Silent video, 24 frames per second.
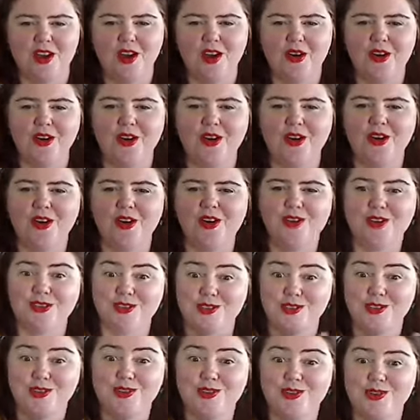Ho, ho, ho.
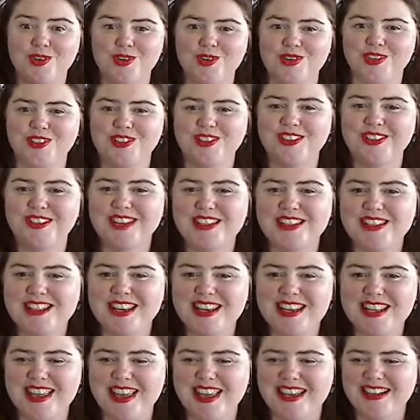It's all good. See
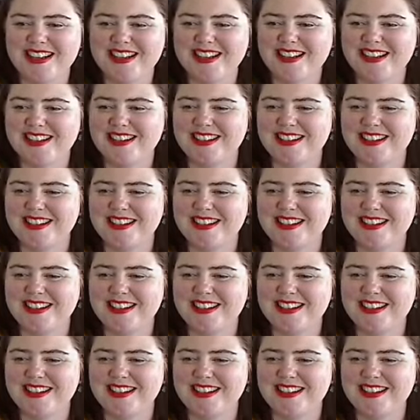you then.